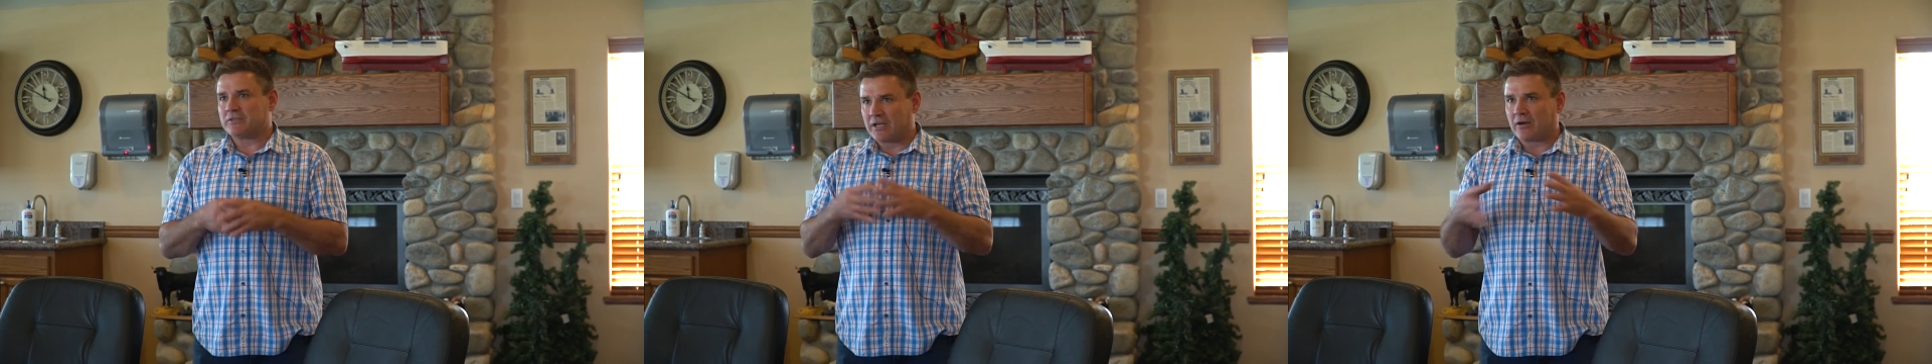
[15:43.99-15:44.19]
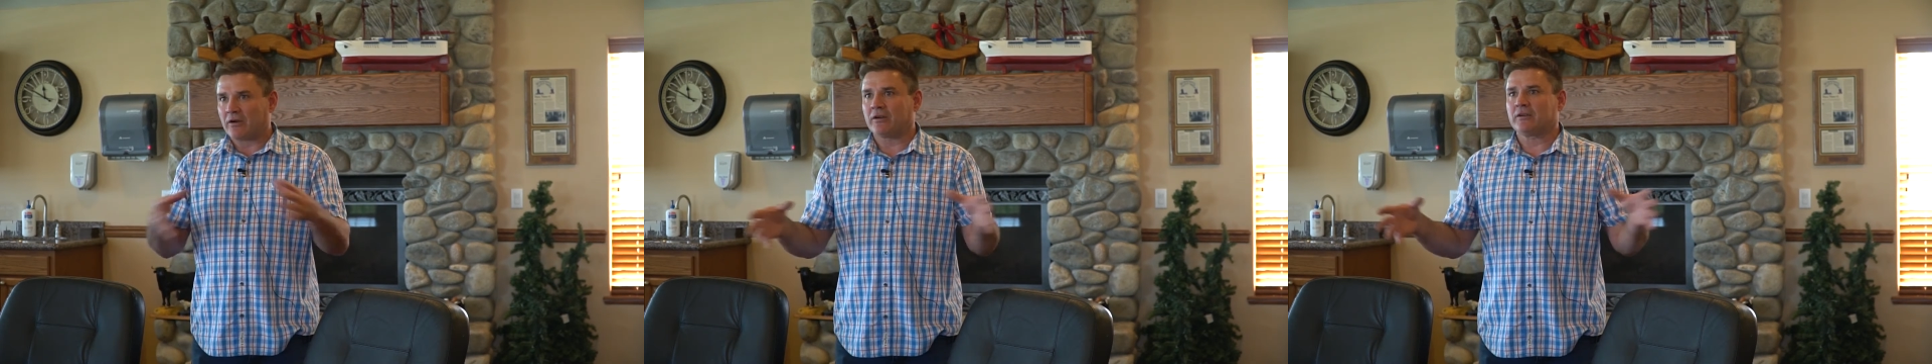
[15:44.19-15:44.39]

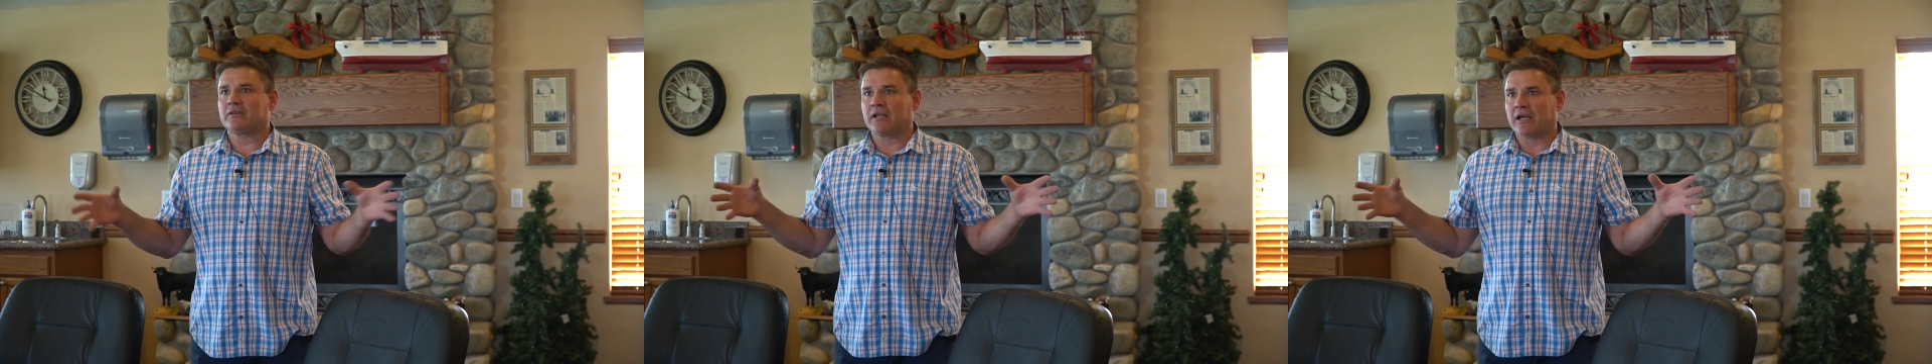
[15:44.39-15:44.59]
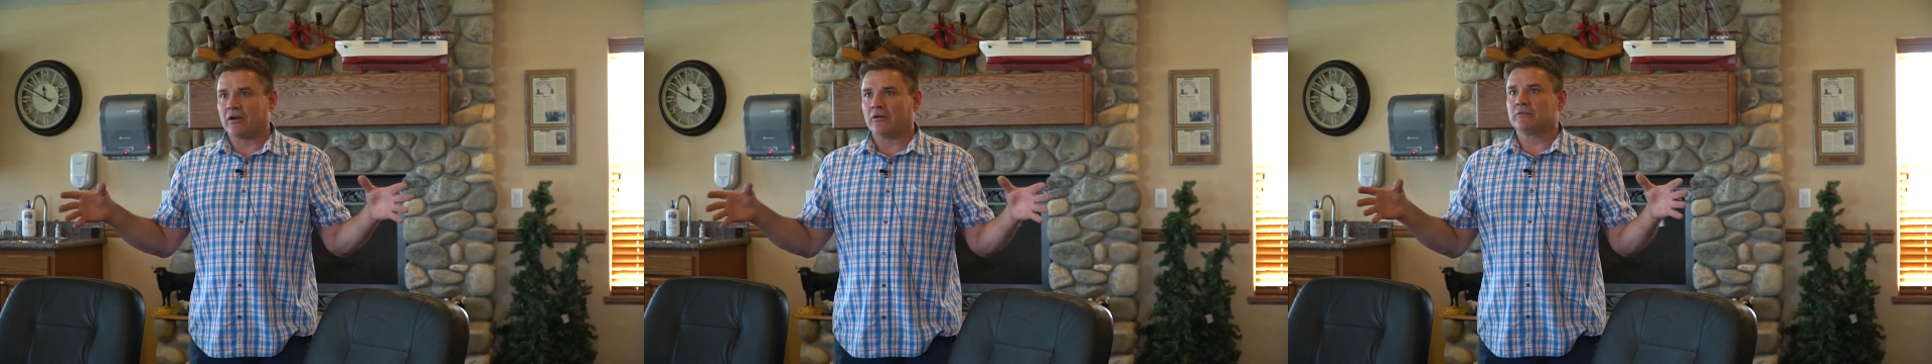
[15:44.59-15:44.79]
tear it
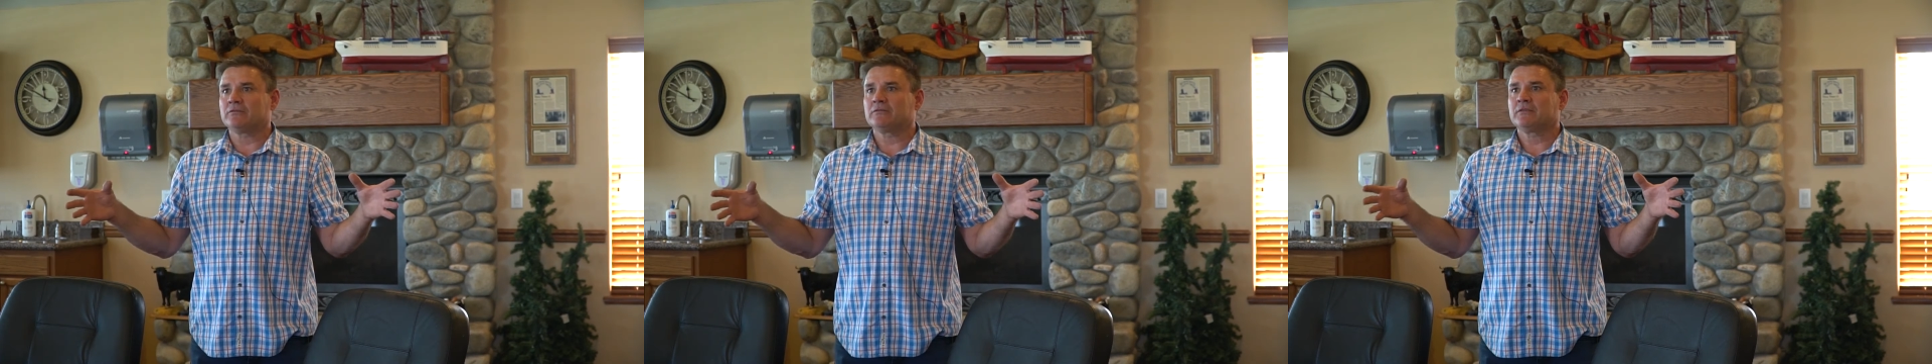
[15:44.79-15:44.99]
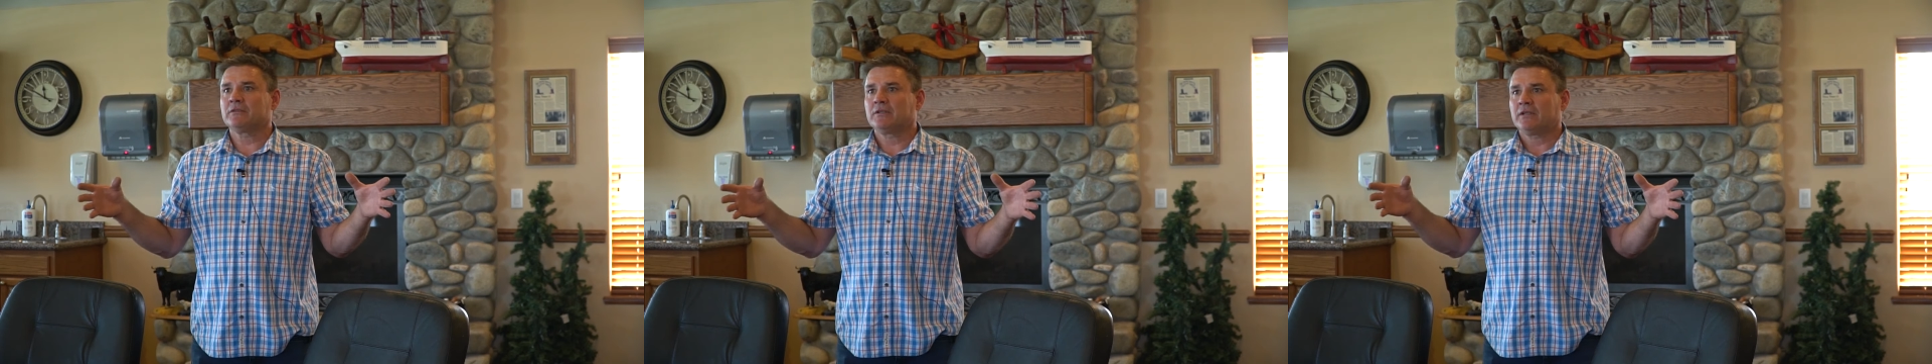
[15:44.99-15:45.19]
down
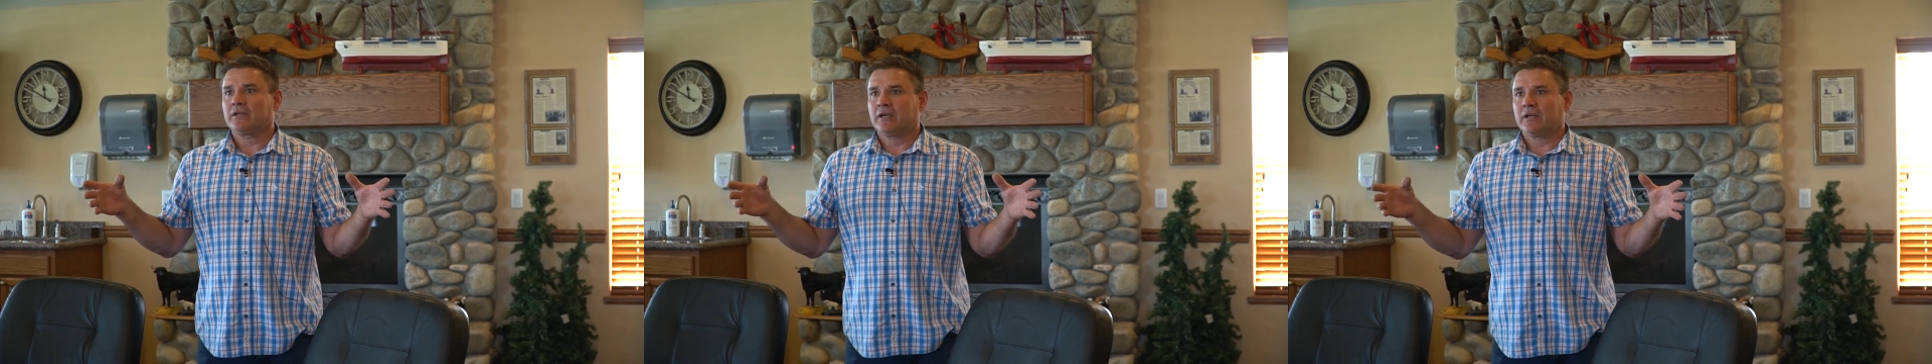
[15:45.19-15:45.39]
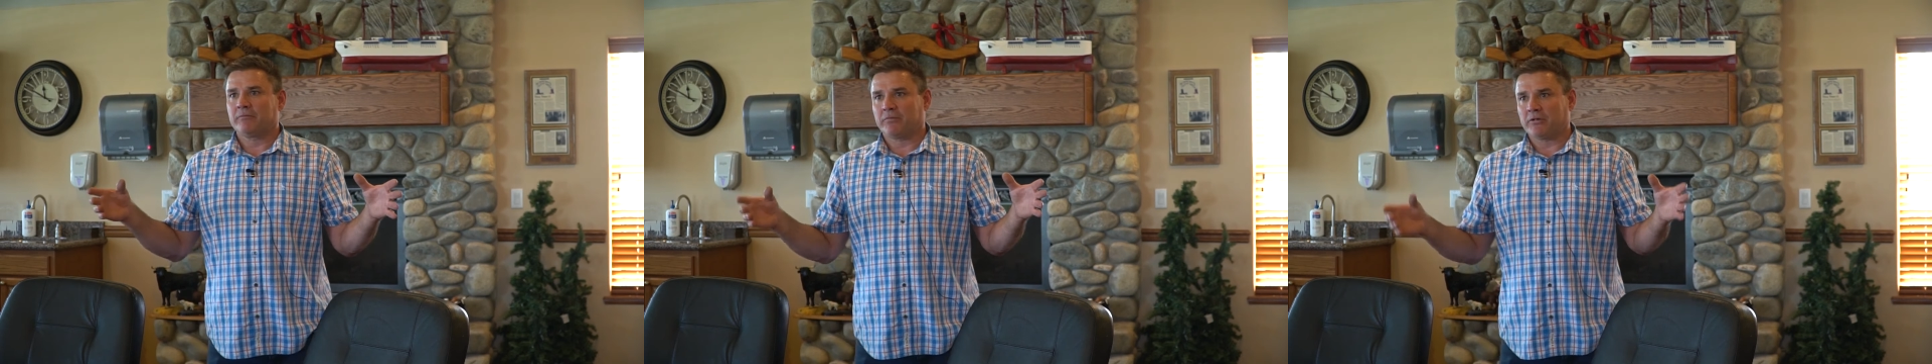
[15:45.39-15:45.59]

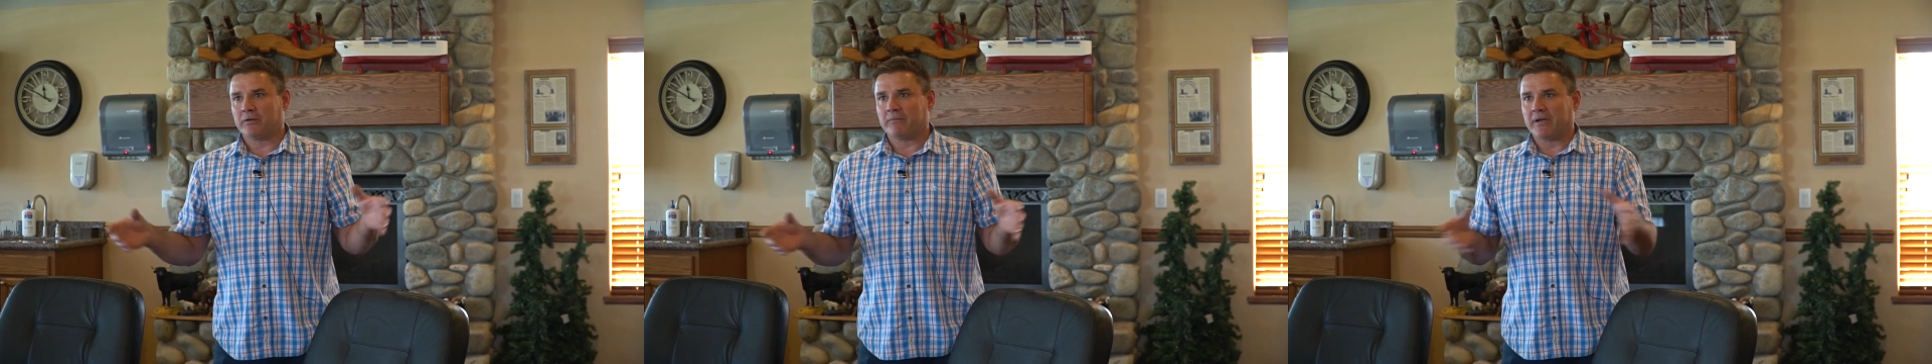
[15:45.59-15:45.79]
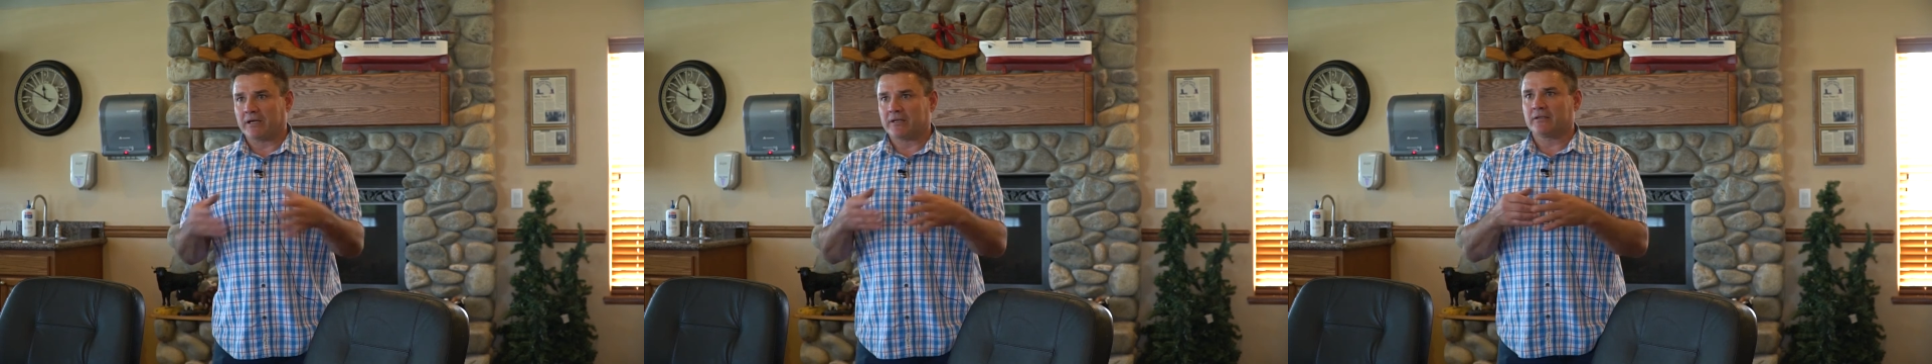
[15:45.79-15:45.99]
and put
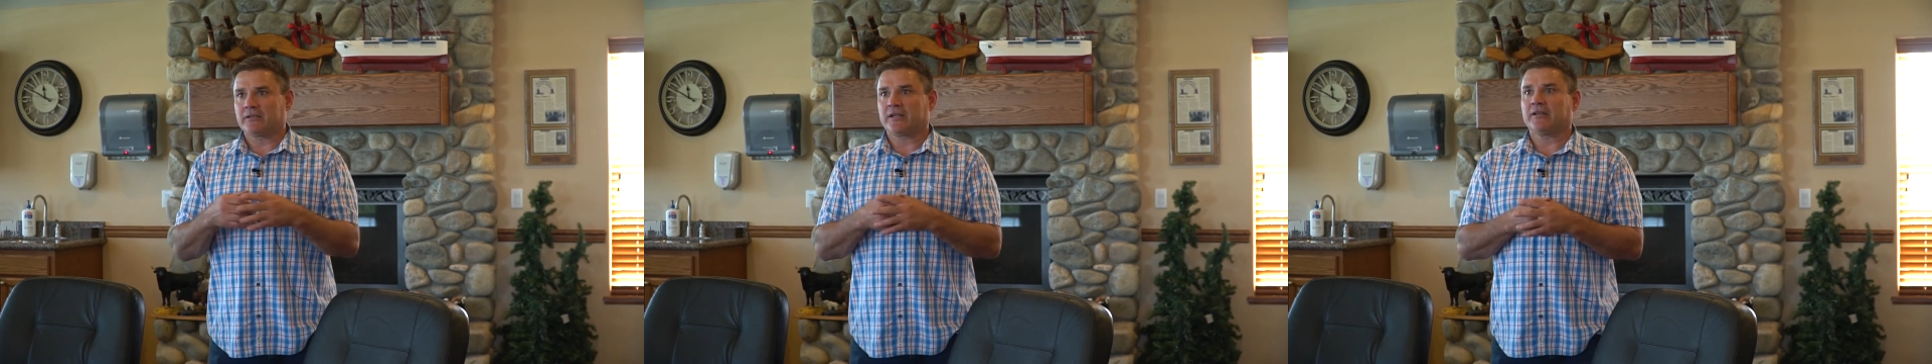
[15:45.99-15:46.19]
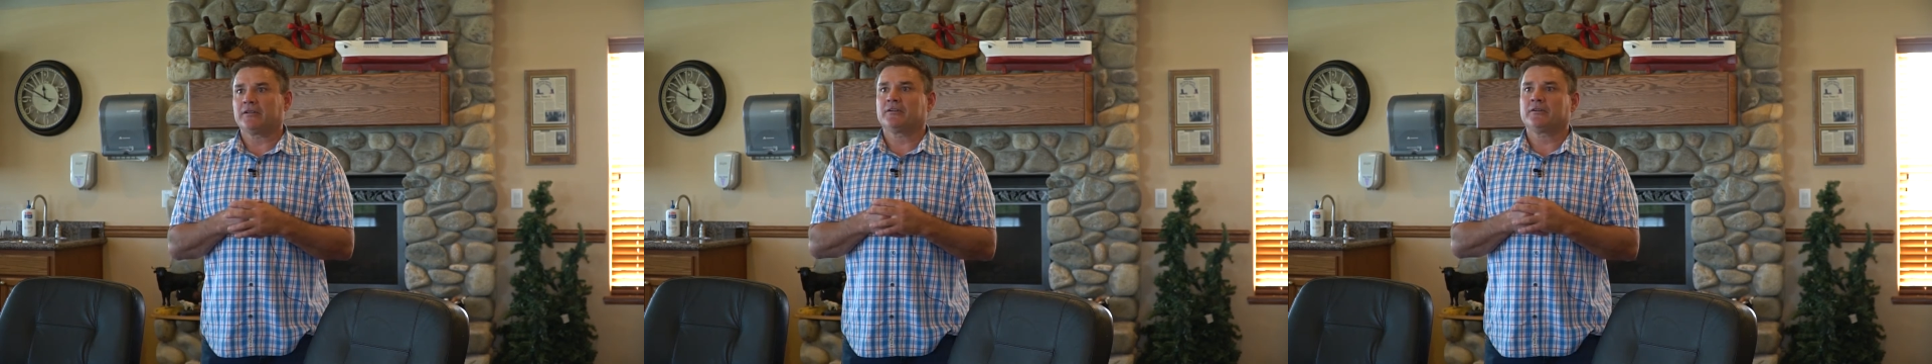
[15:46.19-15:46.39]
it back
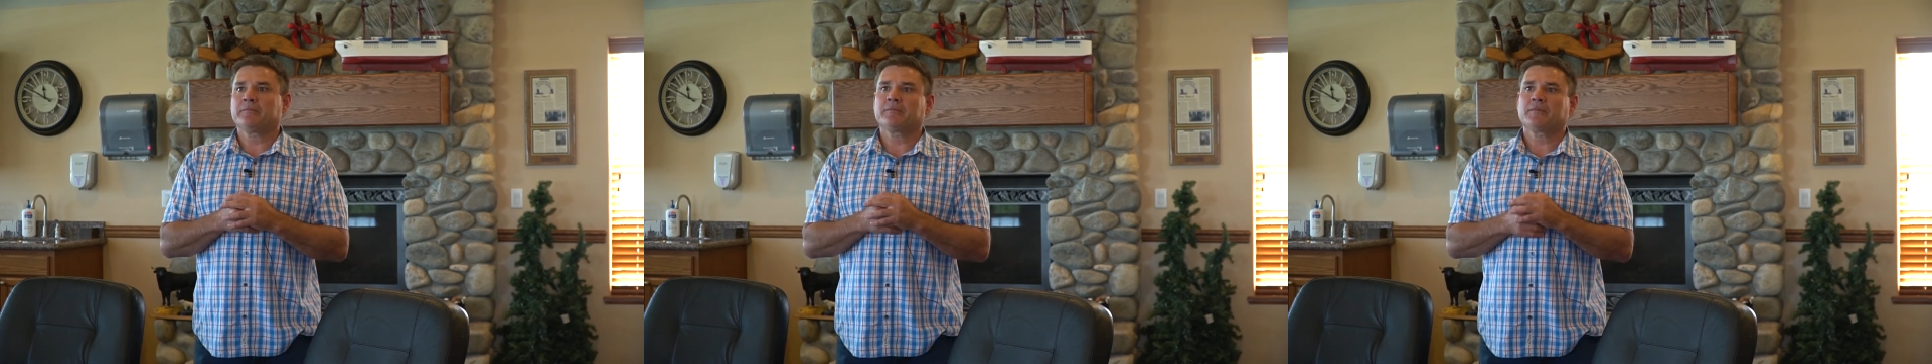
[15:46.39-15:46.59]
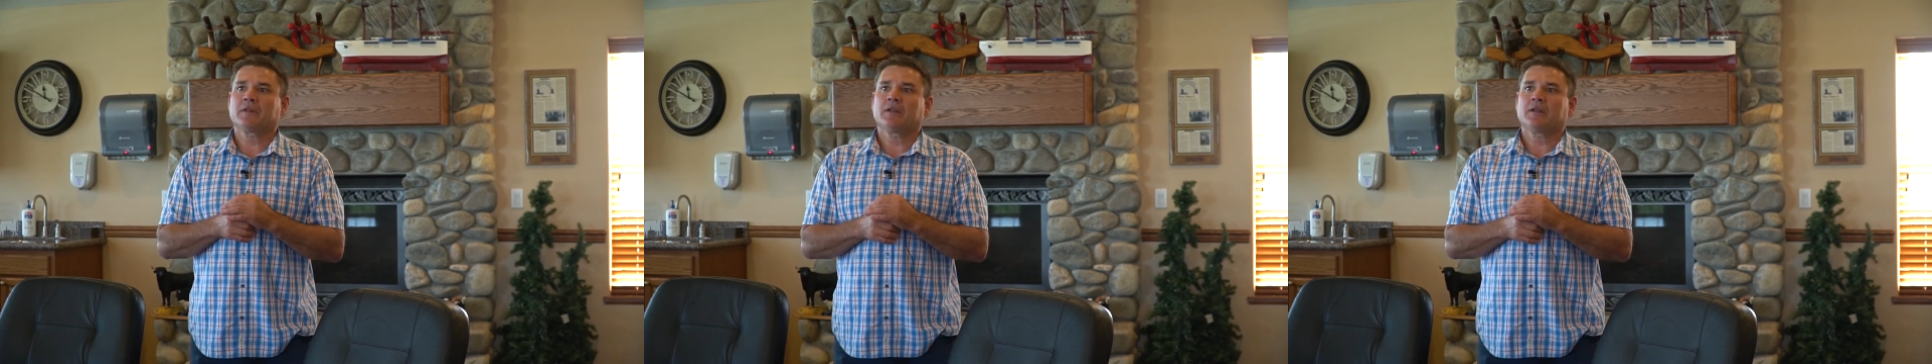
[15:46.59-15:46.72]
together.